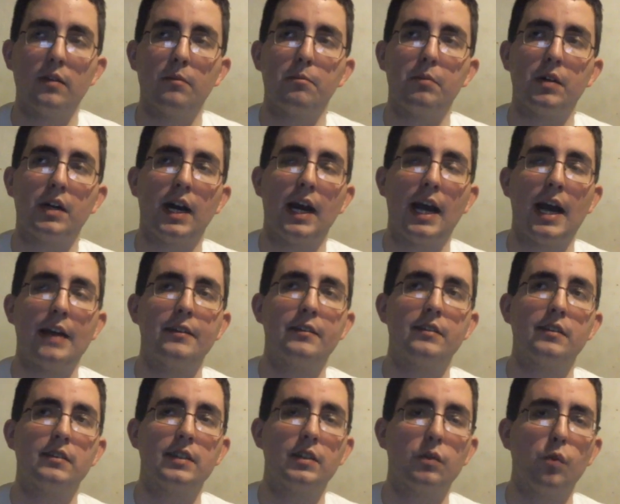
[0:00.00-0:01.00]
but I had to
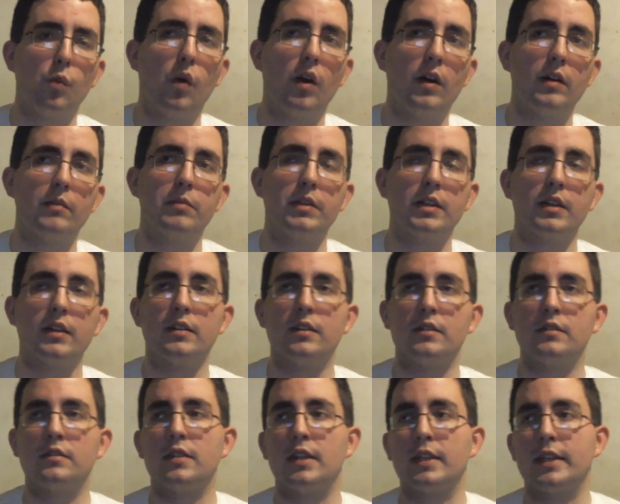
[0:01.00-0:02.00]
delete one
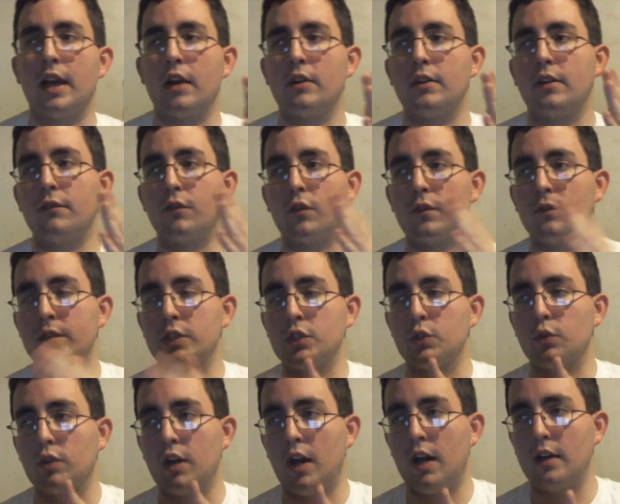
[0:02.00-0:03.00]
because it counted for
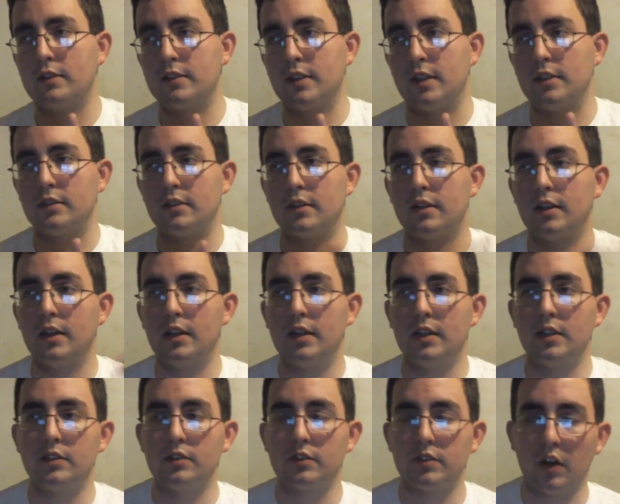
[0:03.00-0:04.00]
visual content.
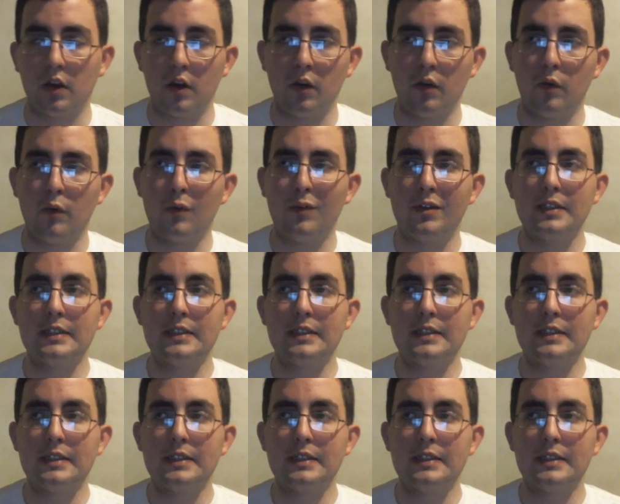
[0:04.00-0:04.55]
So,